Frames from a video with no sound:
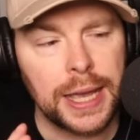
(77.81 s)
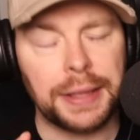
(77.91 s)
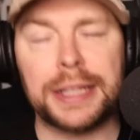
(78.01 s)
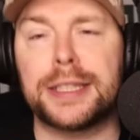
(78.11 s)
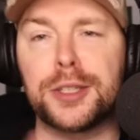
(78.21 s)

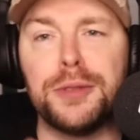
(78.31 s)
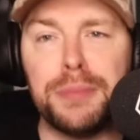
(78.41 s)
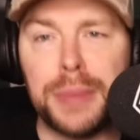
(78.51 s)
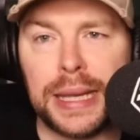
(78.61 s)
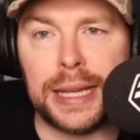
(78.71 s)
That doesn't
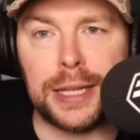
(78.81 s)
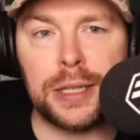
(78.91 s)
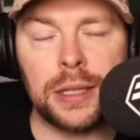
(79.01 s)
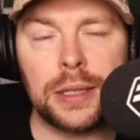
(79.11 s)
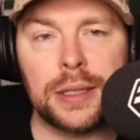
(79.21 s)

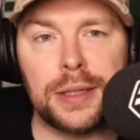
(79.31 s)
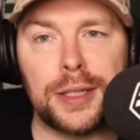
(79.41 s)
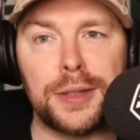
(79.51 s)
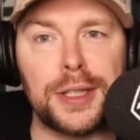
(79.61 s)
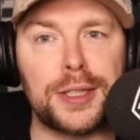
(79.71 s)
mean
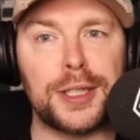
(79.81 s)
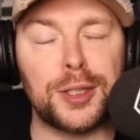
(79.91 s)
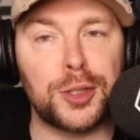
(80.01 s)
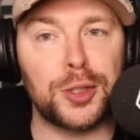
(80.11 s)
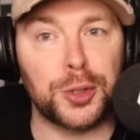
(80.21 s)
that this
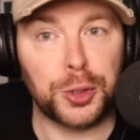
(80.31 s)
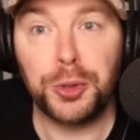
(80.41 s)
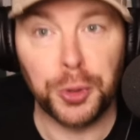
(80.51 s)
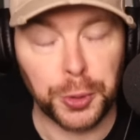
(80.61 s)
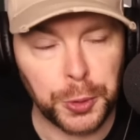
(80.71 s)
is
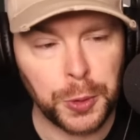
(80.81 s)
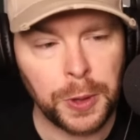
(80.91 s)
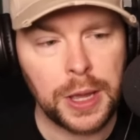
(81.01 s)
true,